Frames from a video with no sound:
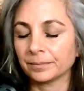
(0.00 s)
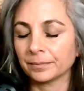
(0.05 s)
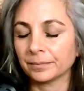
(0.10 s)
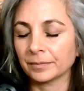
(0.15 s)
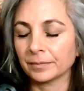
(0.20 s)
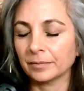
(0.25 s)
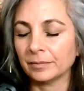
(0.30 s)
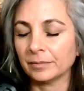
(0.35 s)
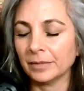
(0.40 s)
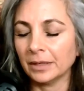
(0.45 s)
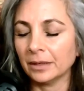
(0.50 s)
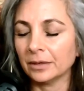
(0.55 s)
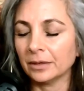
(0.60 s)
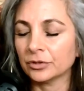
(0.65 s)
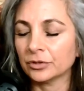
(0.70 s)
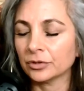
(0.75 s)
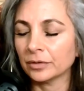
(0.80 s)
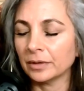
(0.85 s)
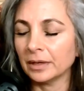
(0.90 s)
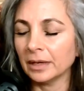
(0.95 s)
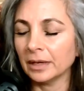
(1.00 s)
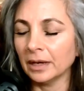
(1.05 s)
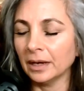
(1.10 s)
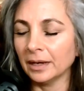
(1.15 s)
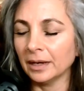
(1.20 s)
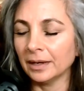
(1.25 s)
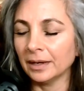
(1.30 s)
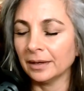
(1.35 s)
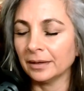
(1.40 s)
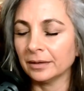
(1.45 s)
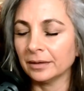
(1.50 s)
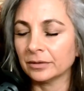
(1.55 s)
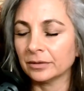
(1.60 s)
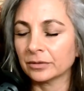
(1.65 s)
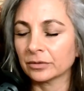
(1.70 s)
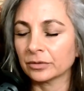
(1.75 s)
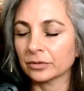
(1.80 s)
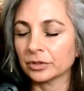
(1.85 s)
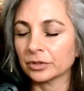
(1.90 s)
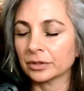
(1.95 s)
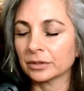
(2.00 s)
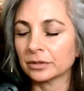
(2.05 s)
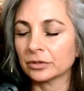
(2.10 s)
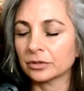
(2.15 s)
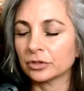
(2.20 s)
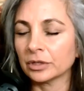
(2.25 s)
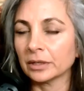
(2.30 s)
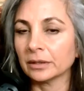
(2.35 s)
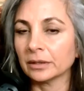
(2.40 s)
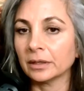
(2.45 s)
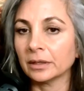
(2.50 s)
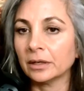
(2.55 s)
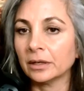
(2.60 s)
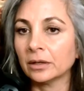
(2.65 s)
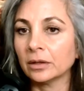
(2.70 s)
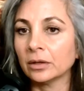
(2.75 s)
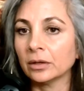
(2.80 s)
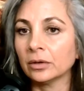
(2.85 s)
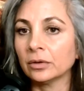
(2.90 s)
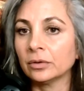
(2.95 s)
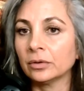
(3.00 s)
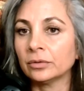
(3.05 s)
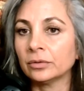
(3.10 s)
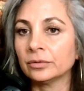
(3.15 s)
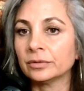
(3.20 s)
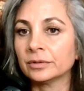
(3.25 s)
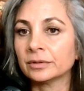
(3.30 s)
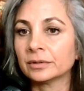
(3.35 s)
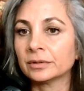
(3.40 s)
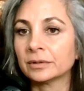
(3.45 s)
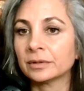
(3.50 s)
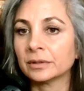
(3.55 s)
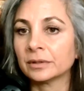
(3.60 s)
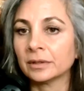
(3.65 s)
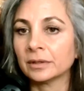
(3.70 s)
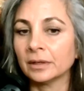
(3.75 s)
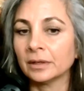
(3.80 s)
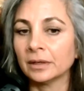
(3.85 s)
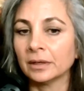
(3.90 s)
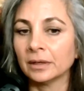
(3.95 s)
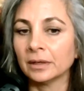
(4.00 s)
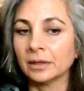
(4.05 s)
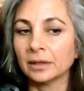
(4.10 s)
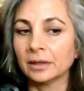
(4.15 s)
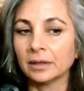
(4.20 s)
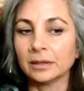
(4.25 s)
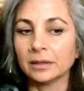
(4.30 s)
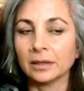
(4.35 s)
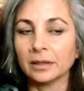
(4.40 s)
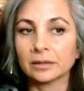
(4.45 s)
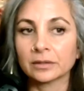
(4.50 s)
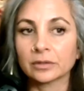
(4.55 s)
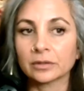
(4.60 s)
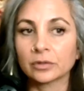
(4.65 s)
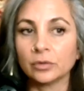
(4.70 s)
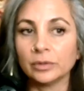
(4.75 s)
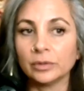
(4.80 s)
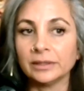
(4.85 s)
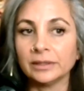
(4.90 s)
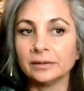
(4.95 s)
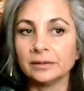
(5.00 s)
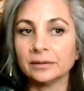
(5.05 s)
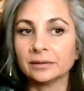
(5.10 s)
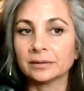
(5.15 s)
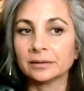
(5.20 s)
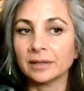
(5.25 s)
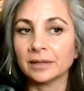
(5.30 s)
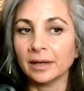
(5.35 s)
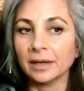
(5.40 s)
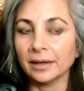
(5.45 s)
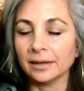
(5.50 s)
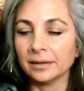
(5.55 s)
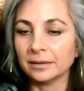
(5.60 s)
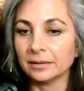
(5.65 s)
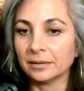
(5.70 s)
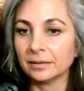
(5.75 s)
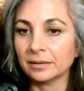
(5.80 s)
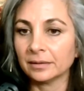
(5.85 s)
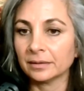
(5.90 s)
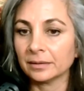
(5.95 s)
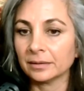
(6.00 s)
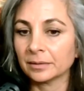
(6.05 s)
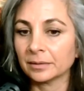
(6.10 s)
making sure the eyes are just gently closed, not squeezed tight.